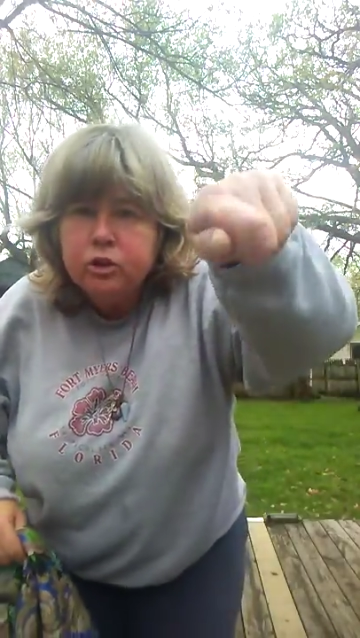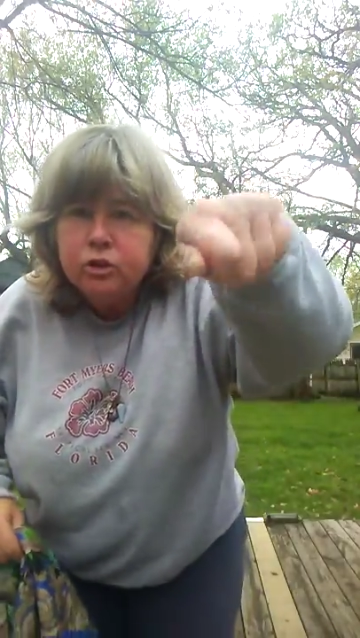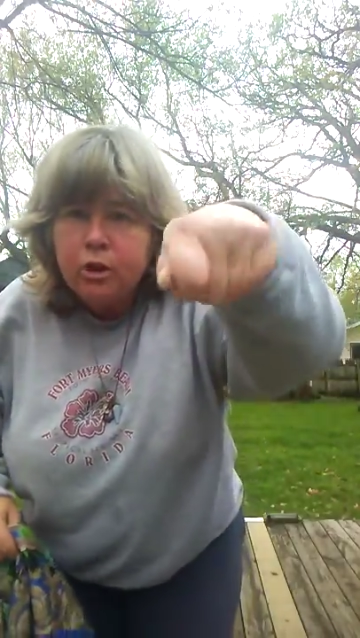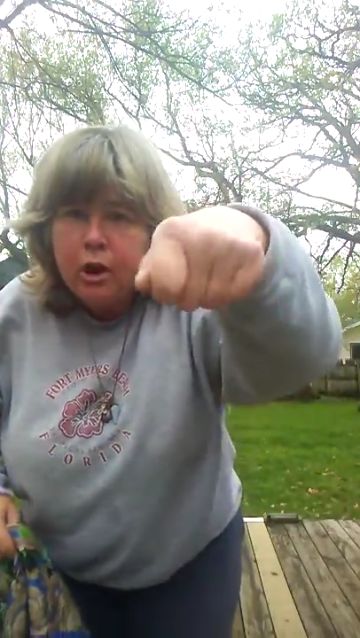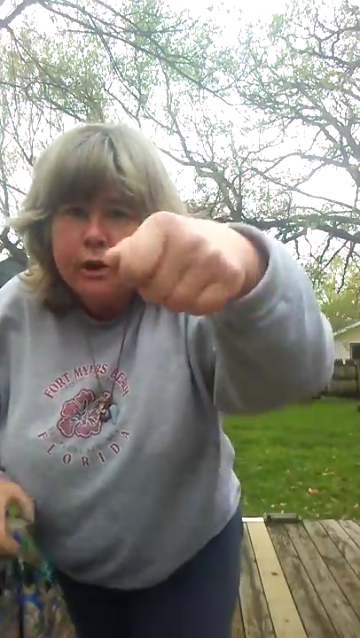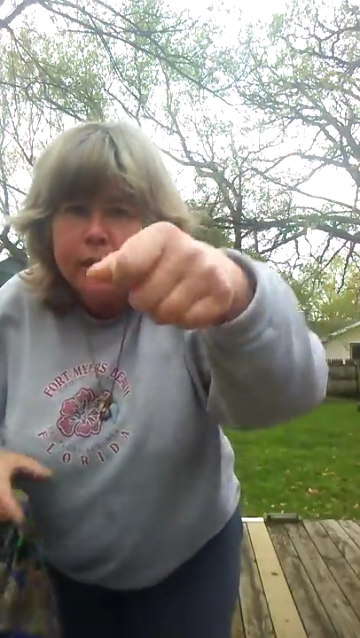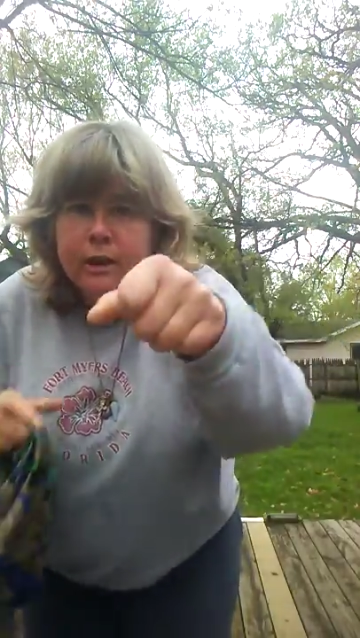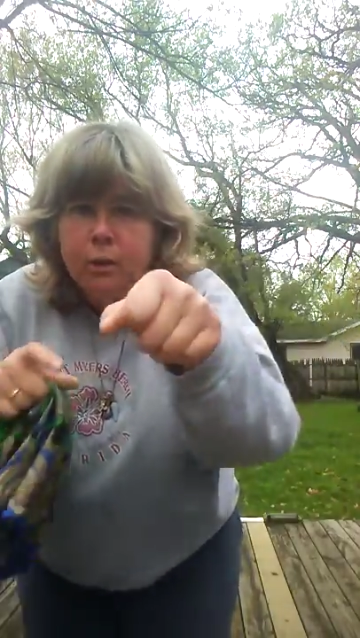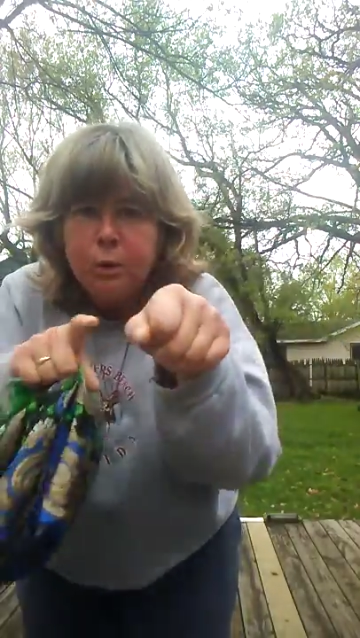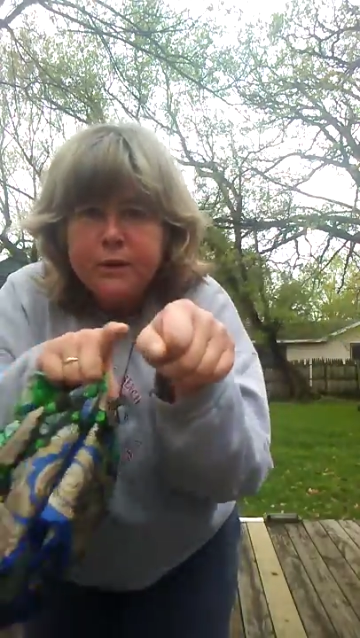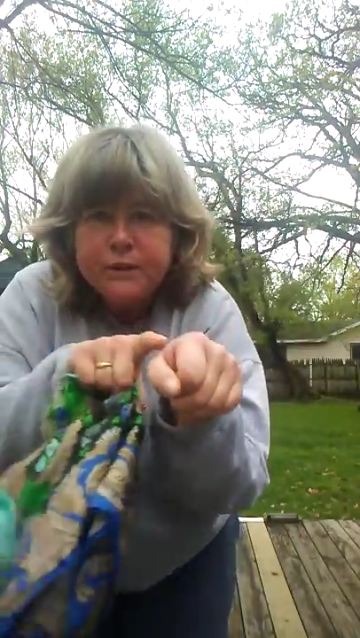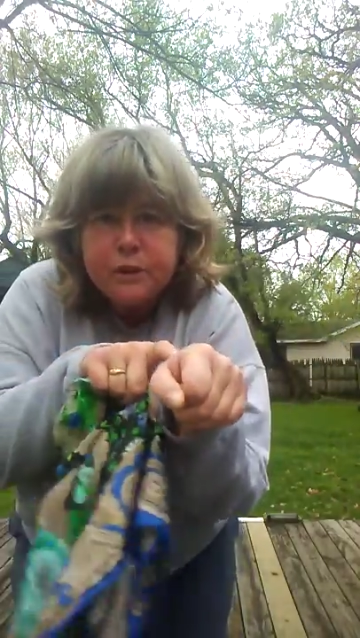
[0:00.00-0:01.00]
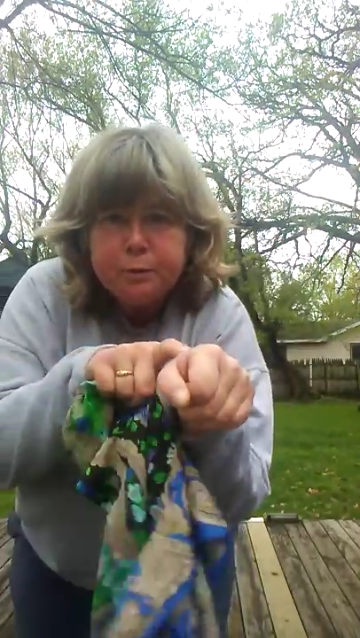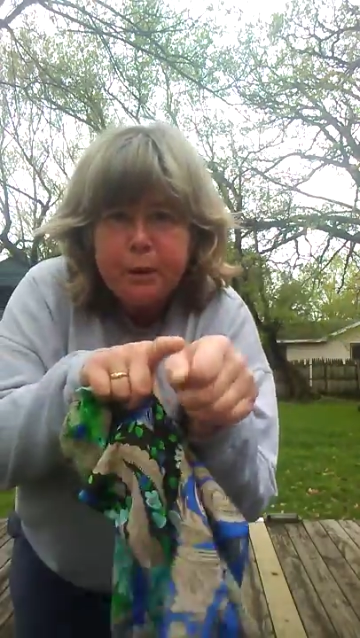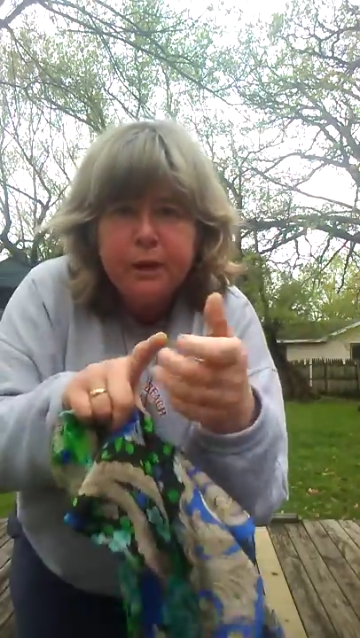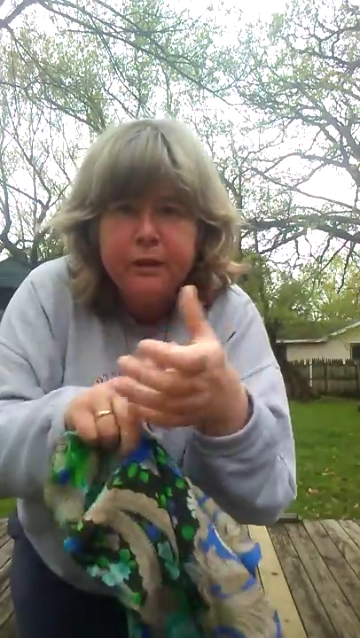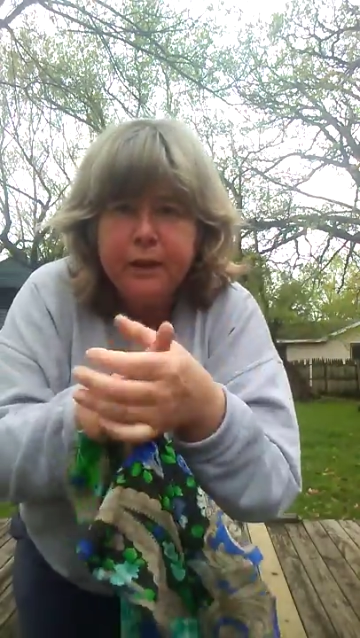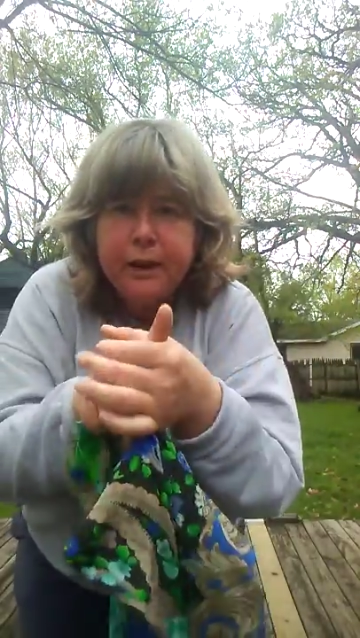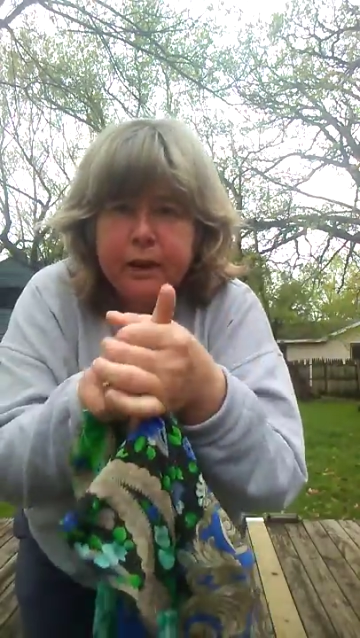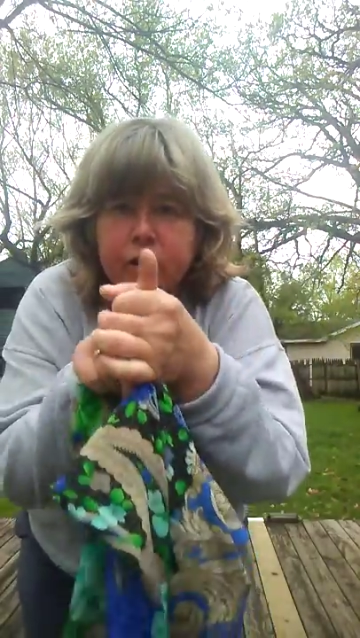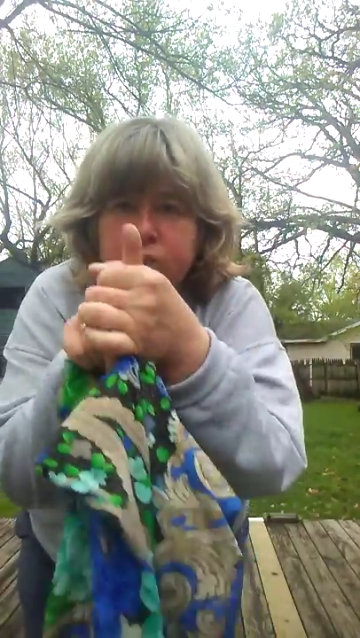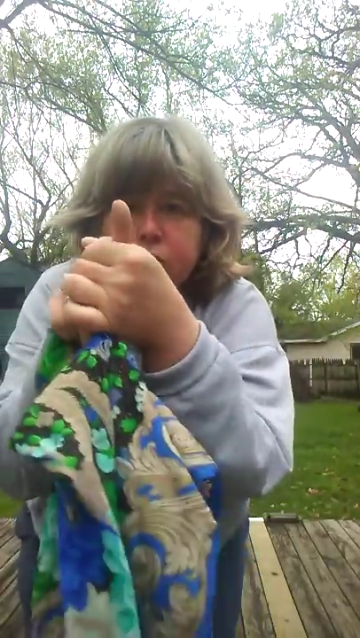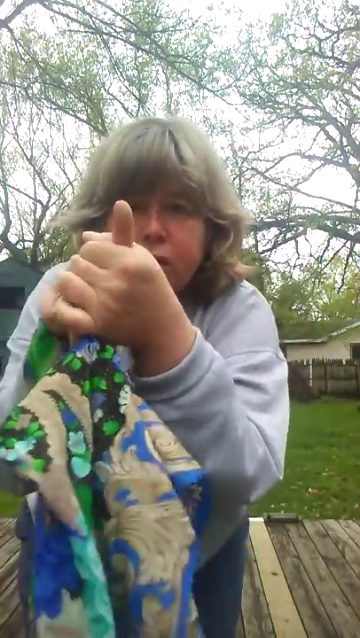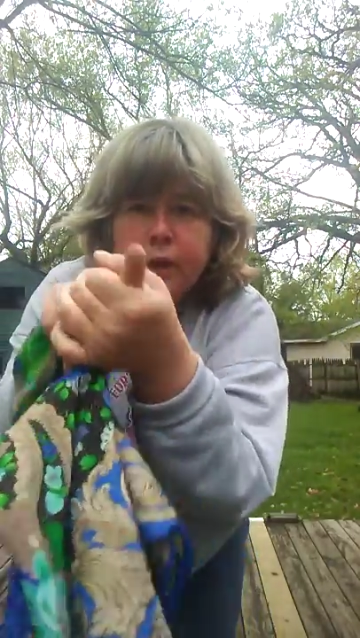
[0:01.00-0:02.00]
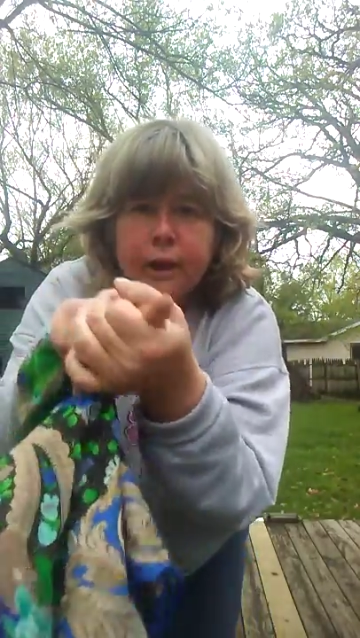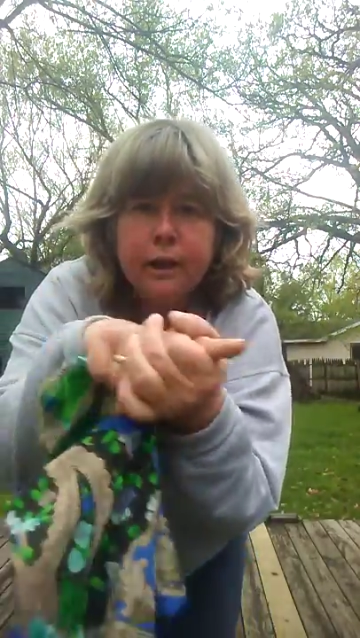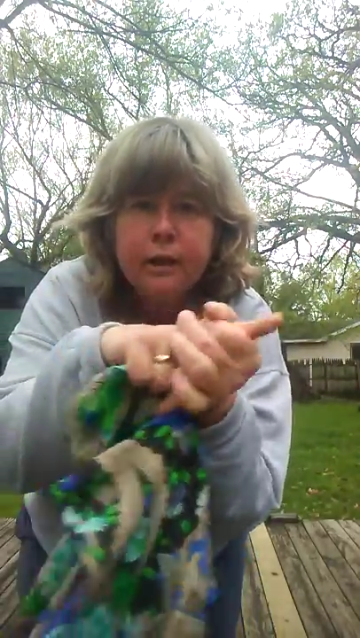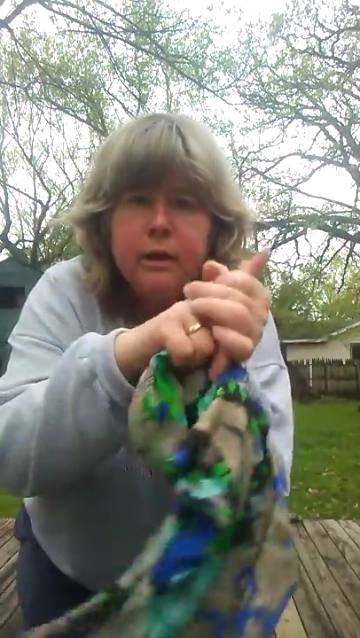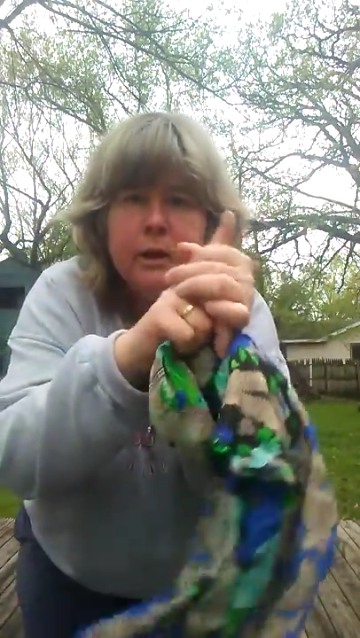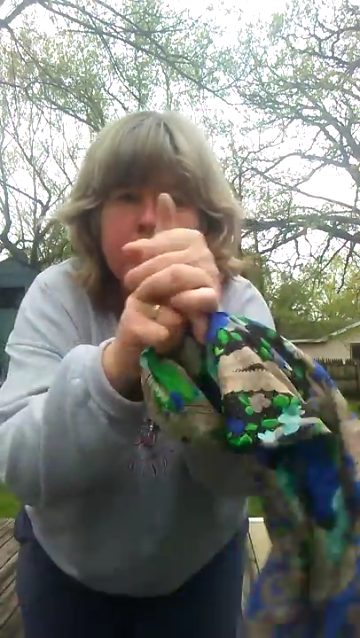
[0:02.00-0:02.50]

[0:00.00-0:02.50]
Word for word: drawing with this part of your hand, you're drawing